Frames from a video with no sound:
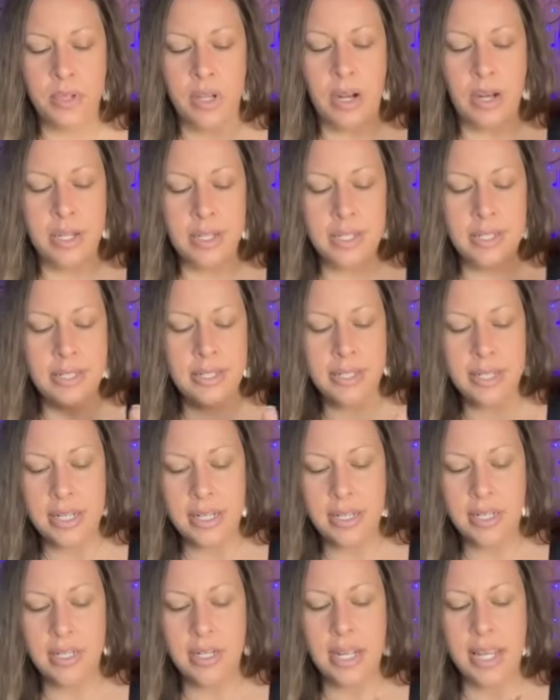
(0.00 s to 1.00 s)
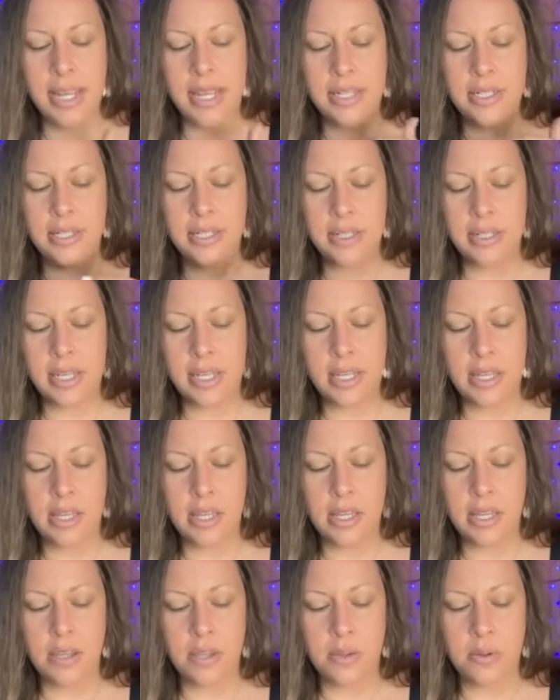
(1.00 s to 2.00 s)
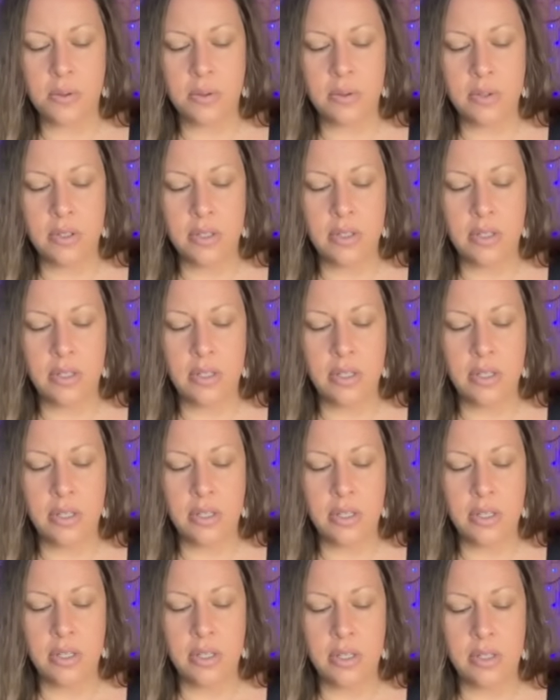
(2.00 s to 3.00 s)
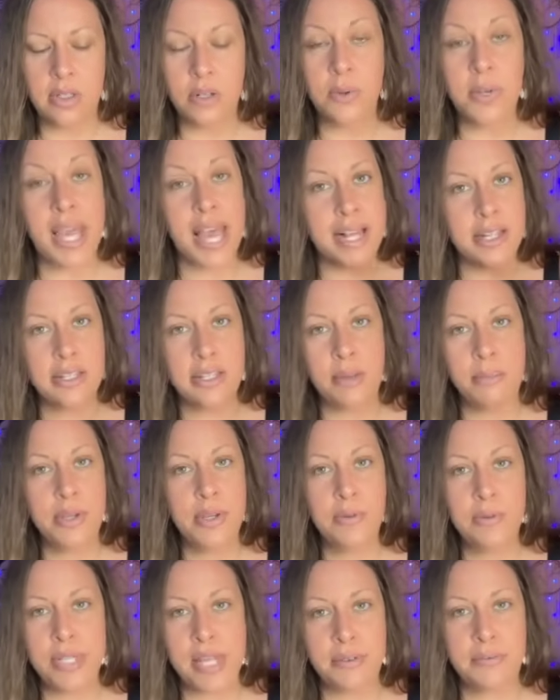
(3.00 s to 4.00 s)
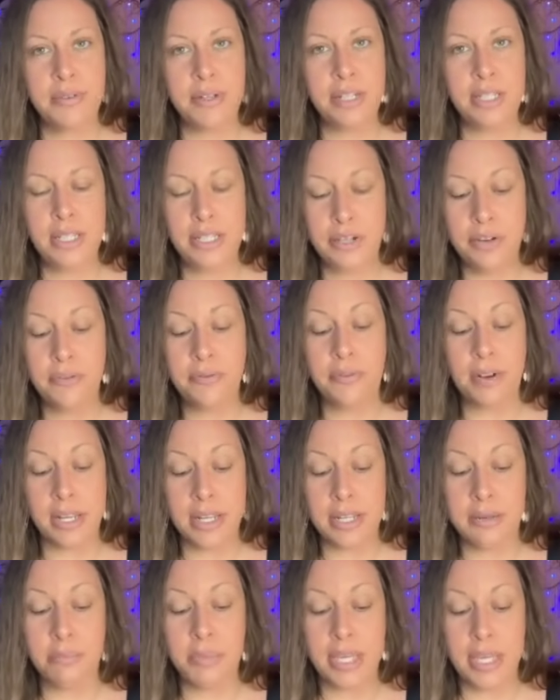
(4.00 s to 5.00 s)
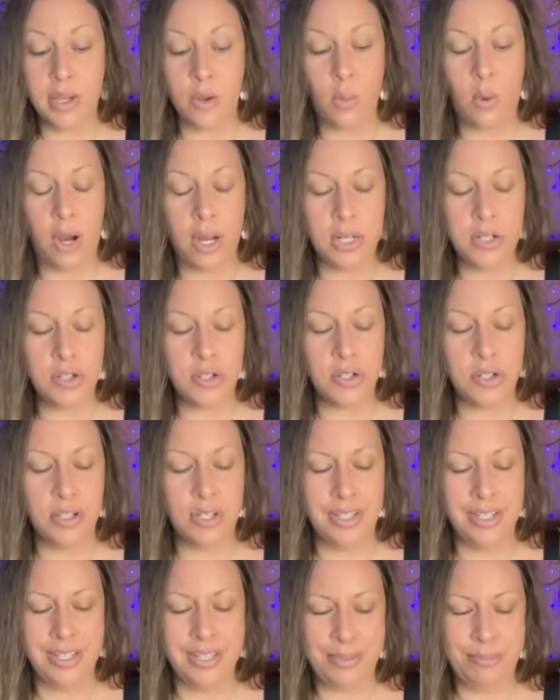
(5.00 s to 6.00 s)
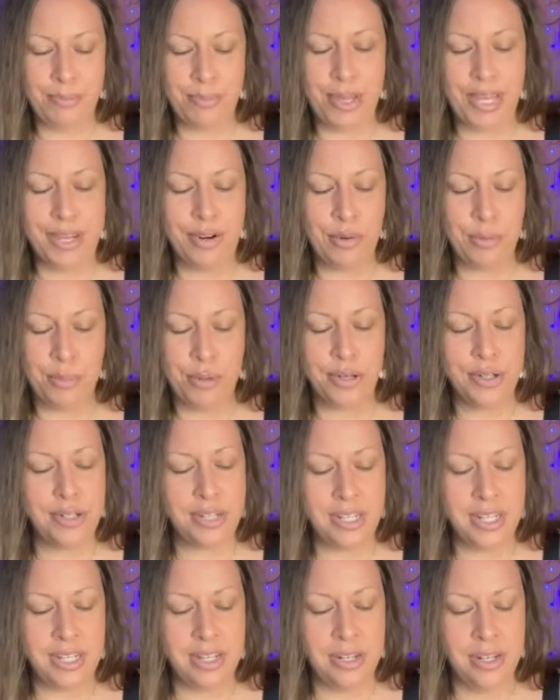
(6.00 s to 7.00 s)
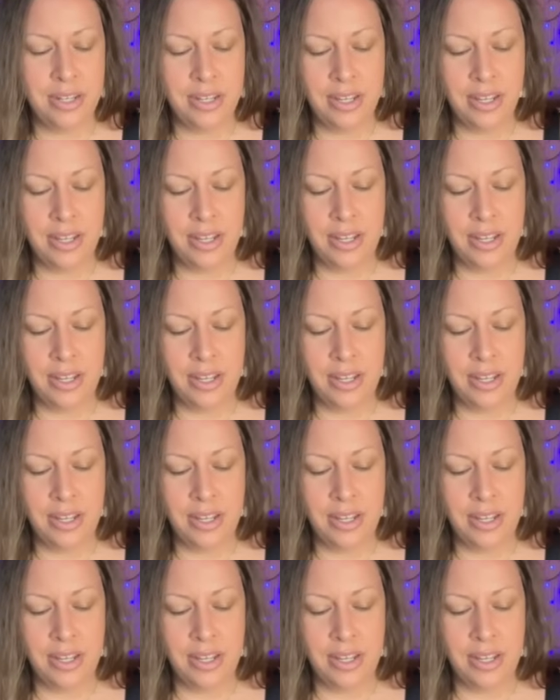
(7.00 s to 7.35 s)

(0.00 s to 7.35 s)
Unseen and seeing you. So yeah, some of you definitely are fucking being watched by your person.